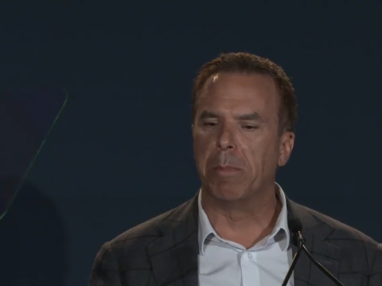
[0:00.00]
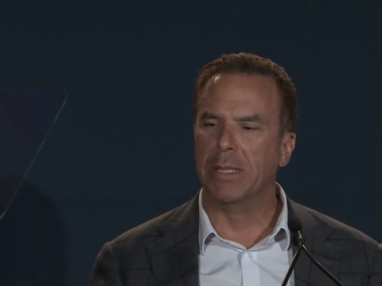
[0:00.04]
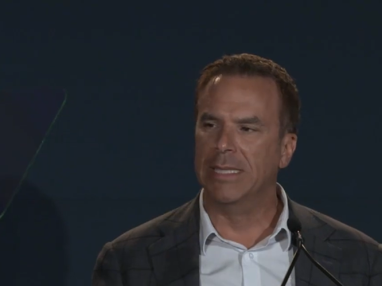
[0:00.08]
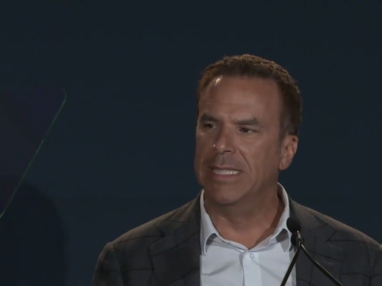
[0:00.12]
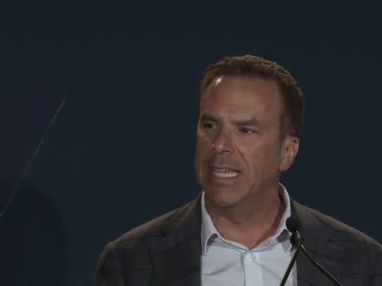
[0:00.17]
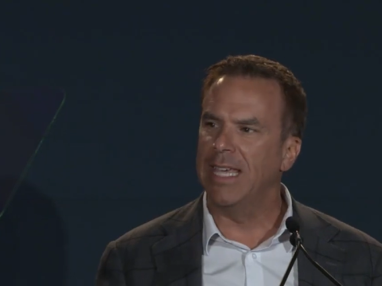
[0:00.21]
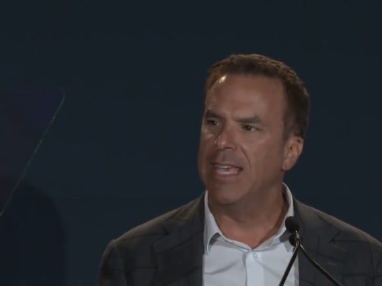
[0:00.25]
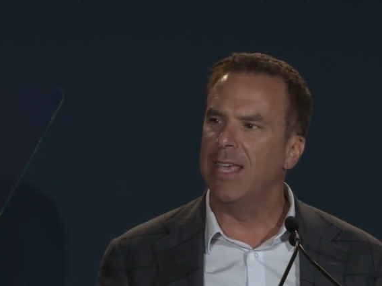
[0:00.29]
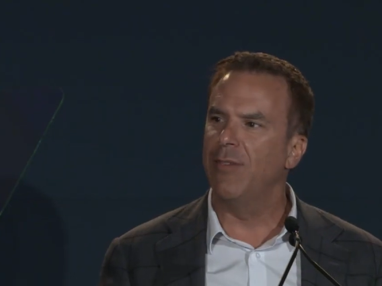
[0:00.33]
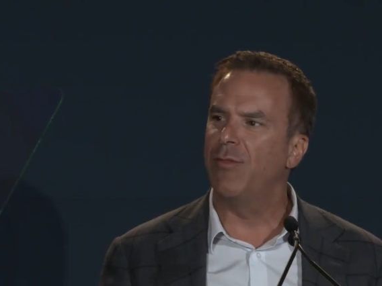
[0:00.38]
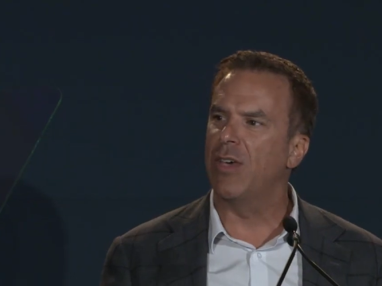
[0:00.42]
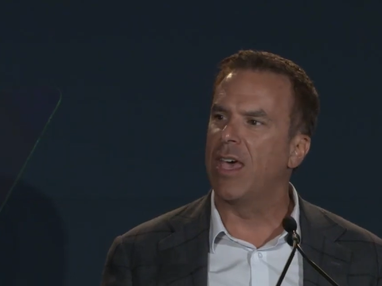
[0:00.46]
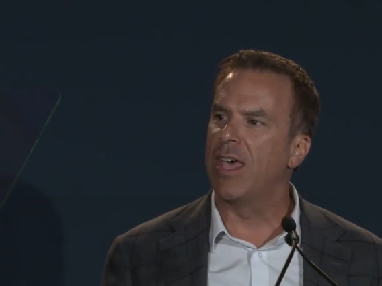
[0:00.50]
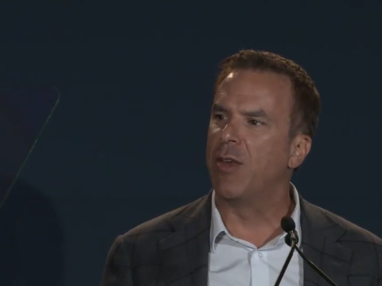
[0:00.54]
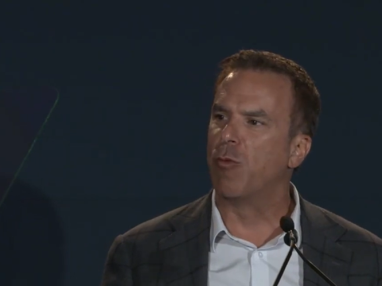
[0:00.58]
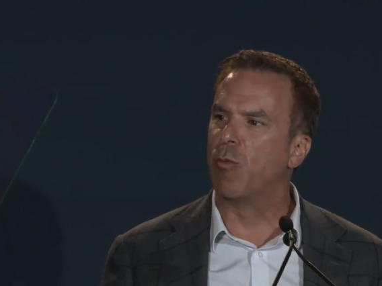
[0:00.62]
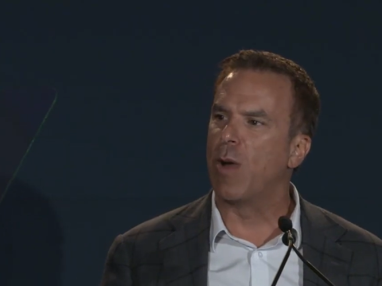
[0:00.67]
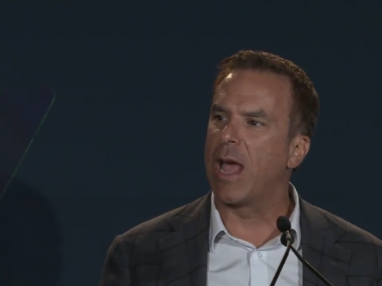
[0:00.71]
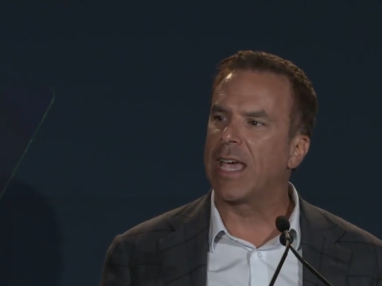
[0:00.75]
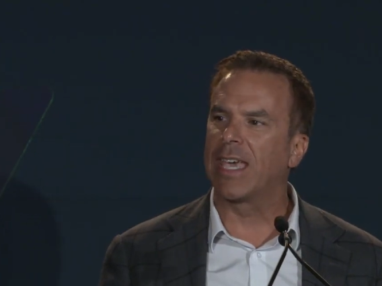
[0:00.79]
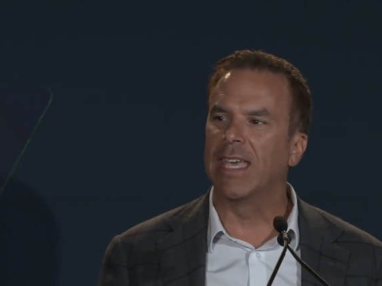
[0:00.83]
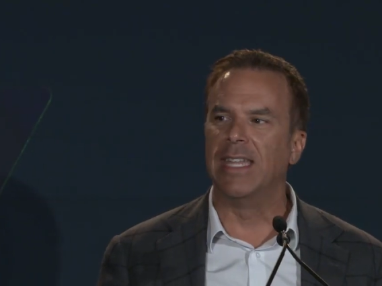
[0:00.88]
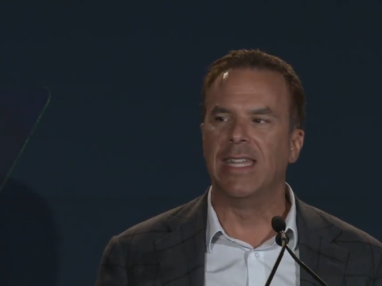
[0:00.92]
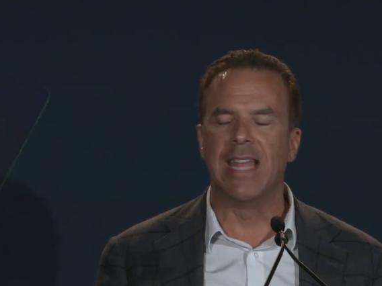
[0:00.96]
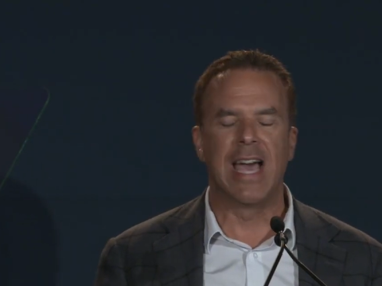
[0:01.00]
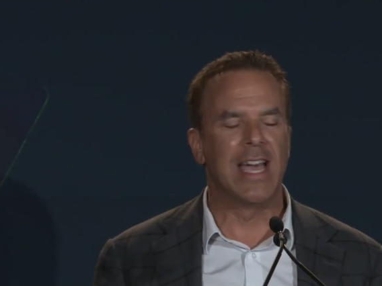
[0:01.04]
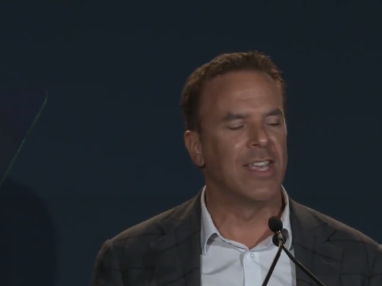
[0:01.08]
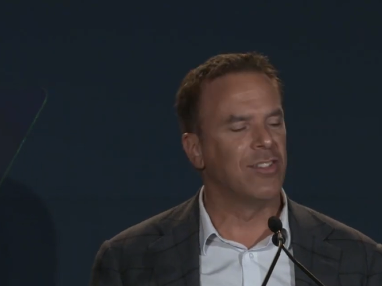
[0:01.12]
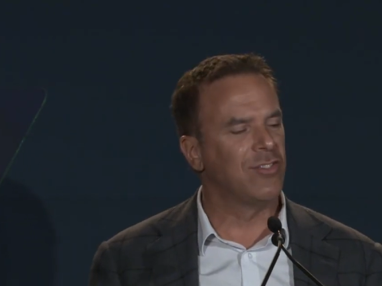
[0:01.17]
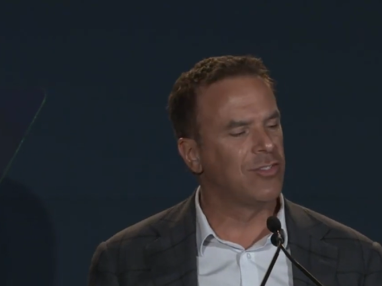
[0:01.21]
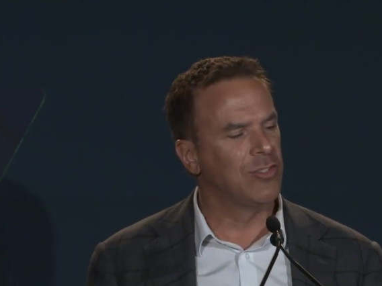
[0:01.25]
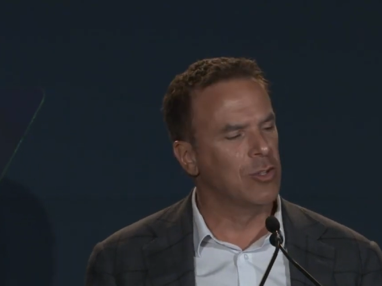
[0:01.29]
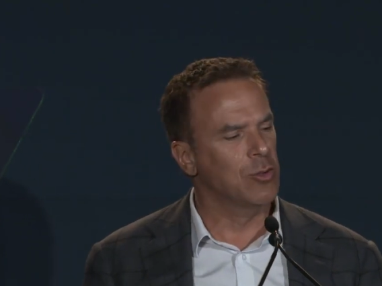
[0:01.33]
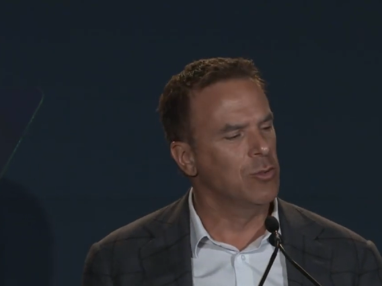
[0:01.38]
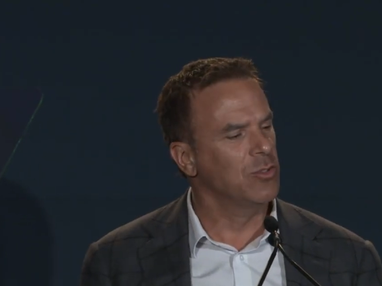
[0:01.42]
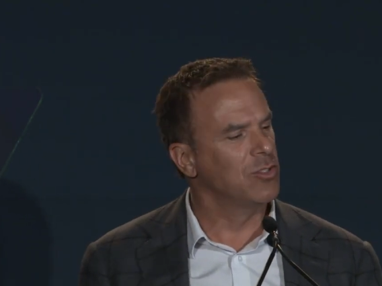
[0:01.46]
believe and recognize
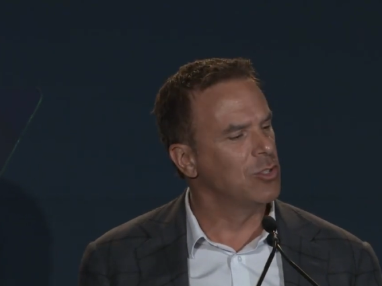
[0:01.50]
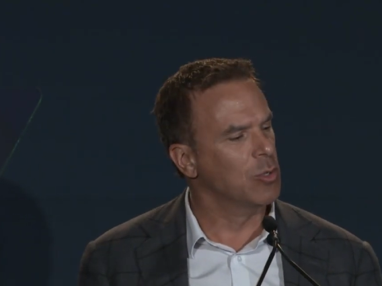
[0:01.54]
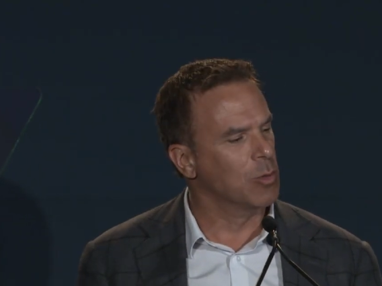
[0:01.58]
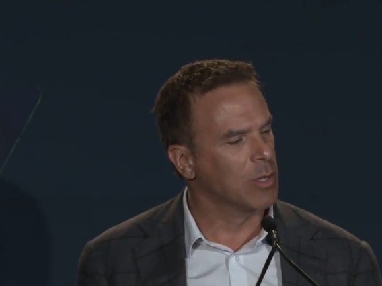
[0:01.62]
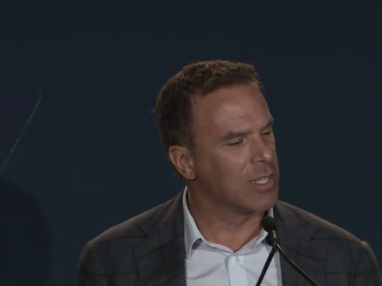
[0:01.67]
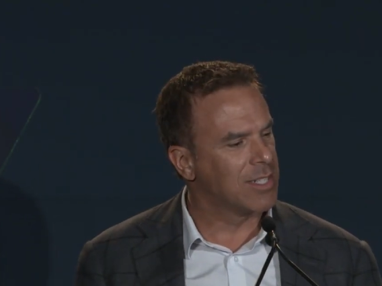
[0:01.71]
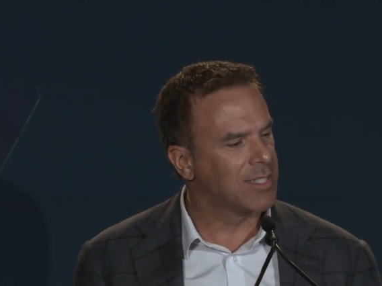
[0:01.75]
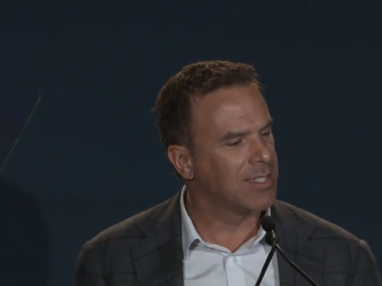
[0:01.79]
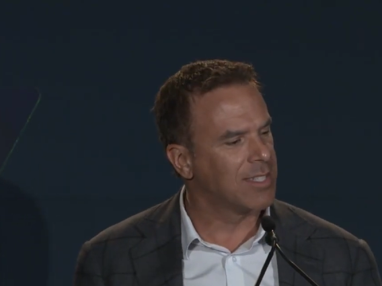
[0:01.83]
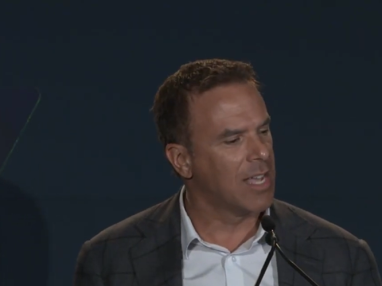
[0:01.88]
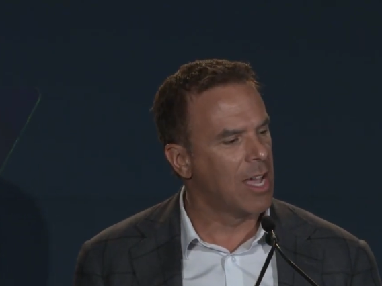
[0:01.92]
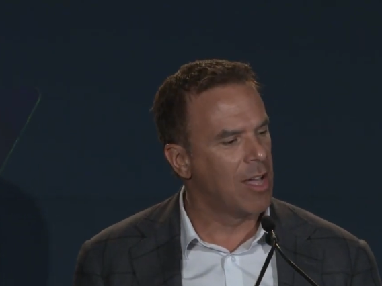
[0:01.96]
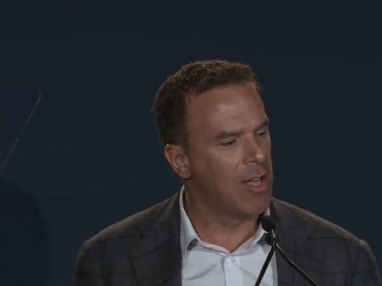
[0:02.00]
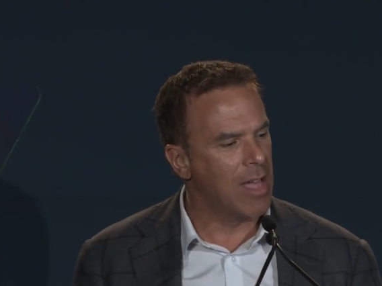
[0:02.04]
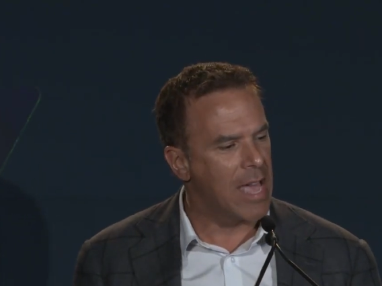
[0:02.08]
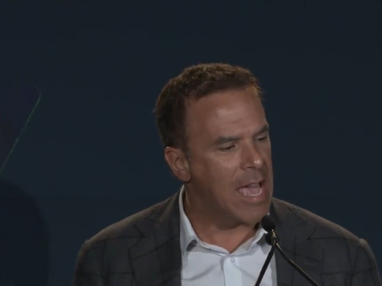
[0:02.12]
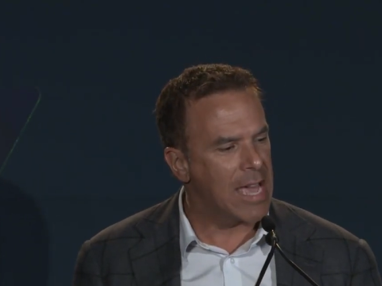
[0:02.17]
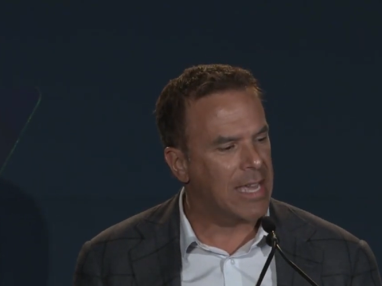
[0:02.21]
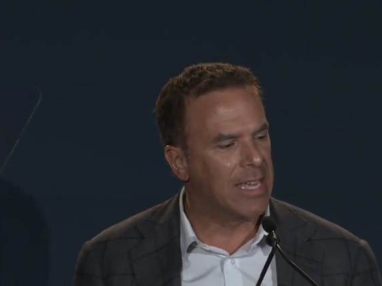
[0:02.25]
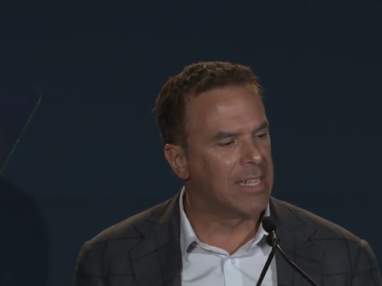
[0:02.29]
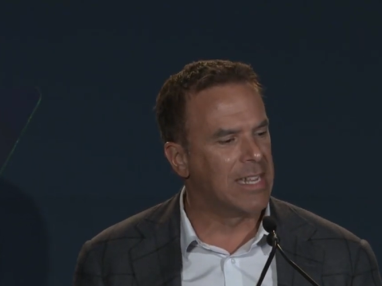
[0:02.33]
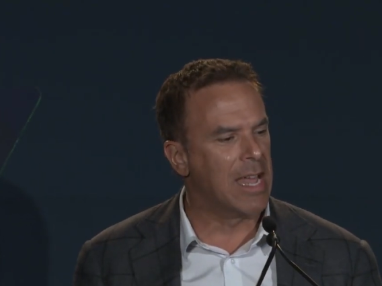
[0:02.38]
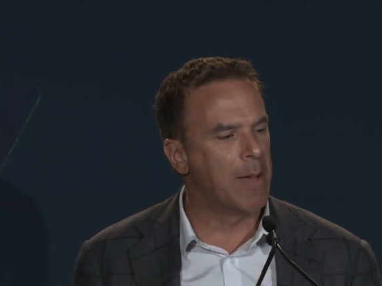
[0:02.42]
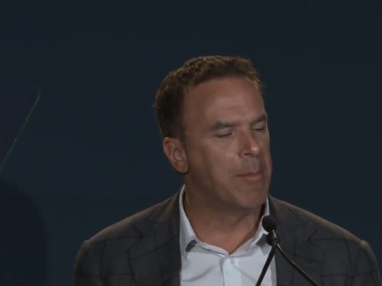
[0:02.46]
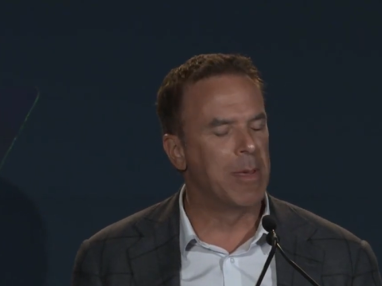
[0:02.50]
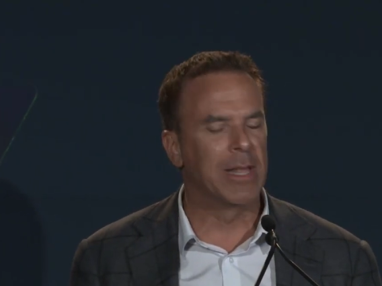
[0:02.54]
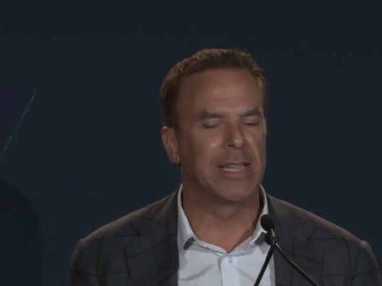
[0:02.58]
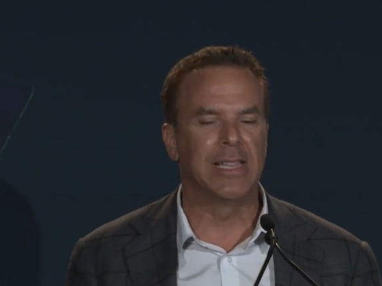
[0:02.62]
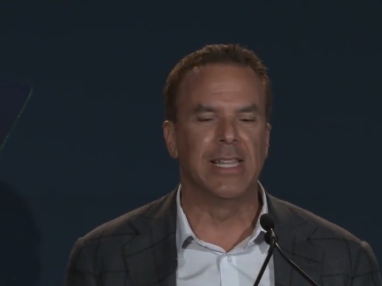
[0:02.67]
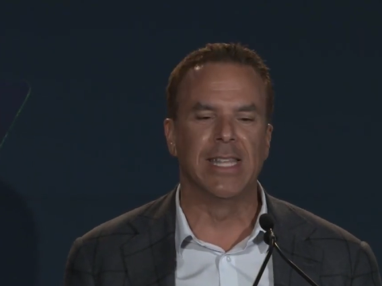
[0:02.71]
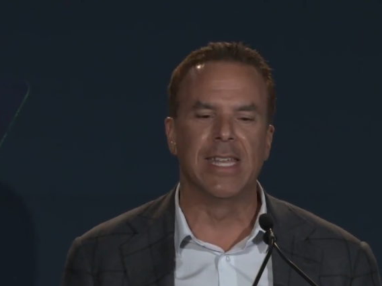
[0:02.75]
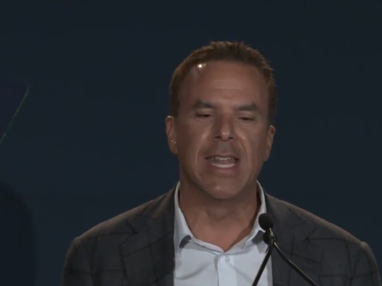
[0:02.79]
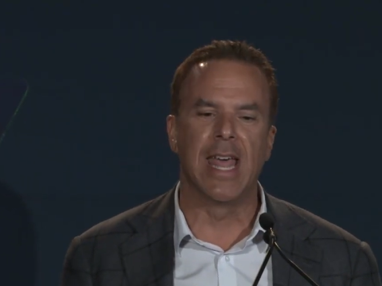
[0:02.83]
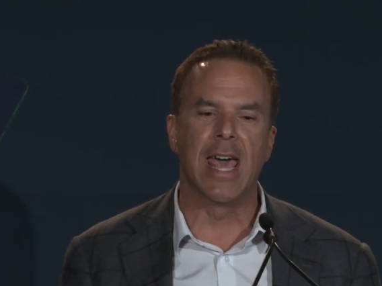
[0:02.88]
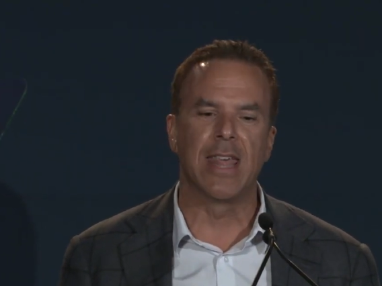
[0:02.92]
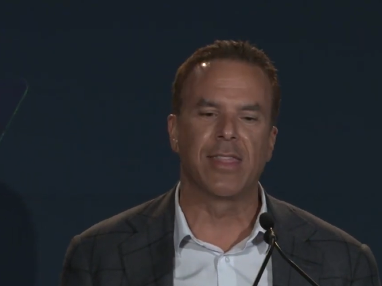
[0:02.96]
students who excel
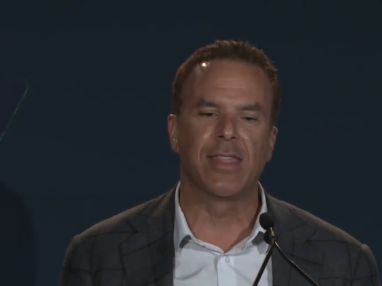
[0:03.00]
academically and